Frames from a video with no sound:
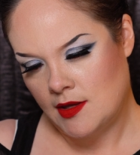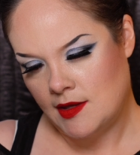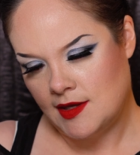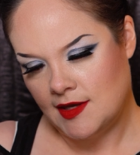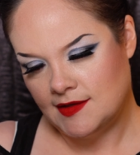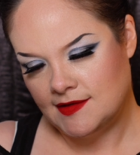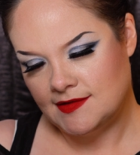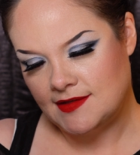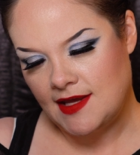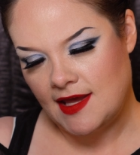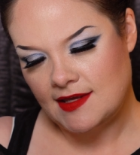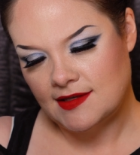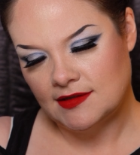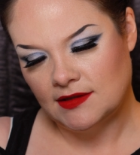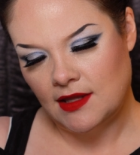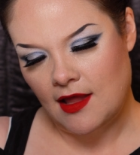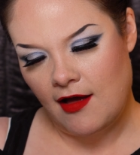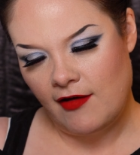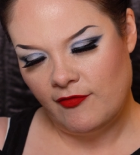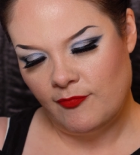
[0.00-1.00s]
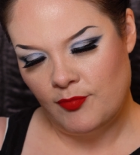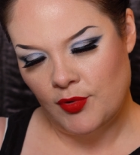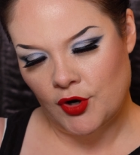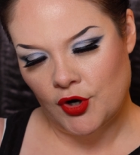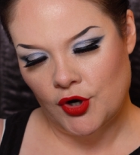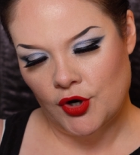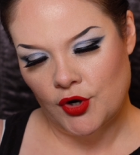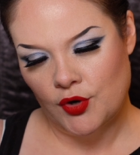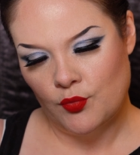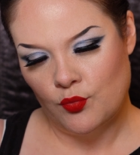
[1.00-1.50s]
It says,
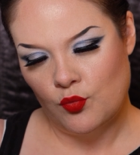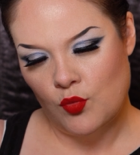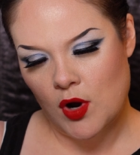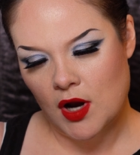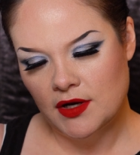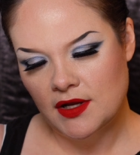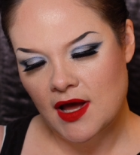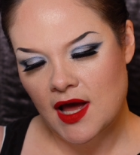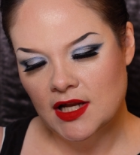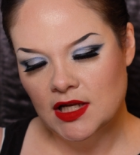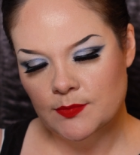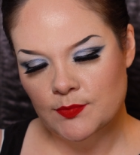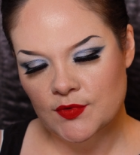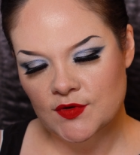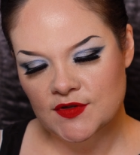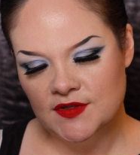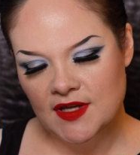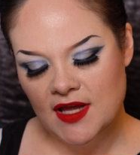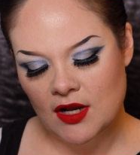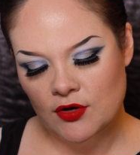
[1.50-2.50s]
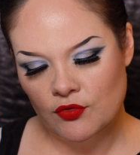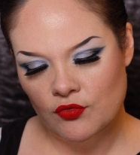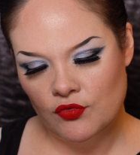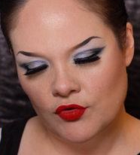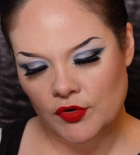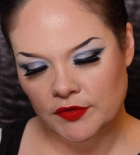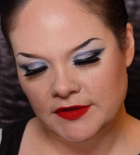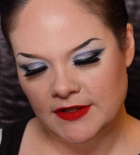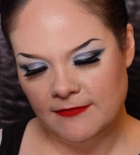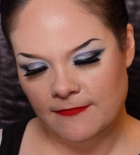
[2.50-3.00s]
Lovebird, 100%
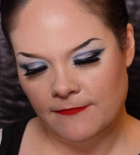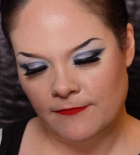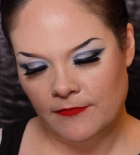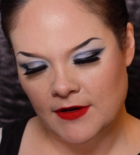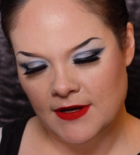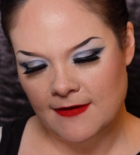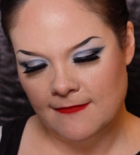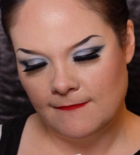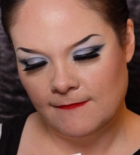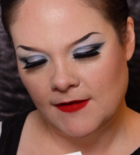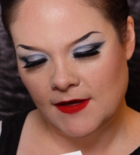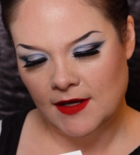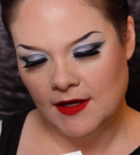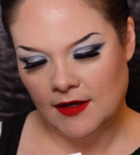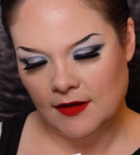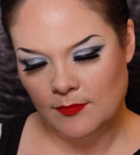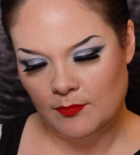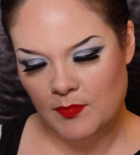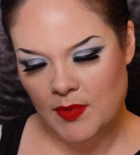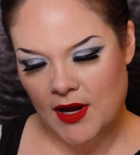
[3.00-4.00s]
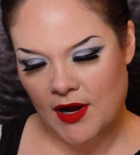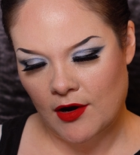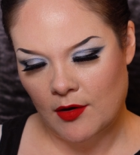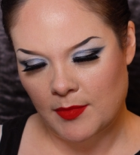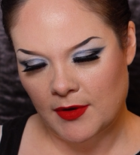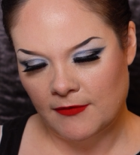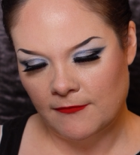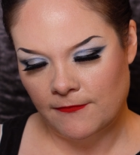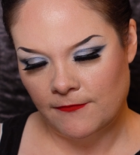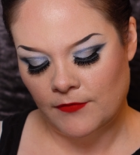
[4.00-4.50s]
cruelty-free, vegan,
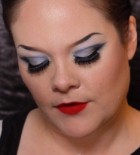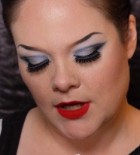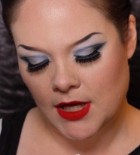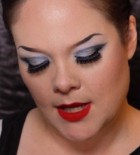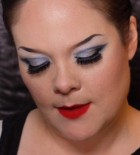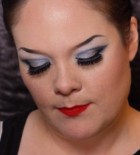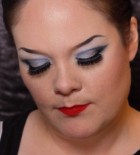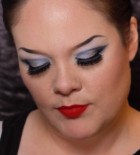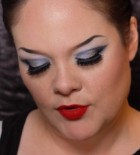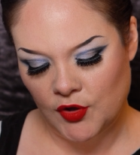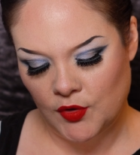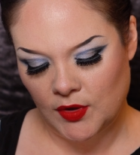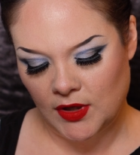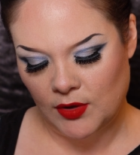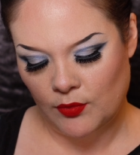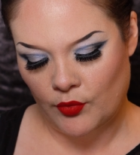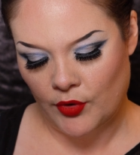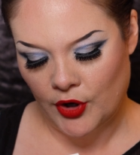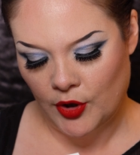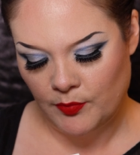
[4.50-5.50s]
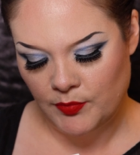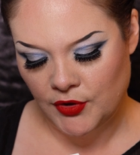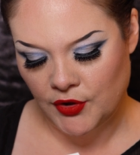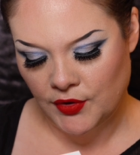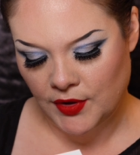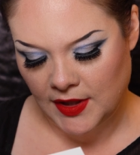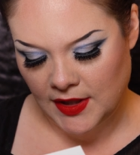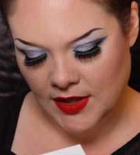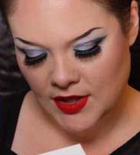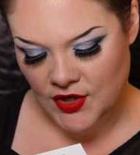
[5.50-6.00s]
paraben-free beauty. Real beauty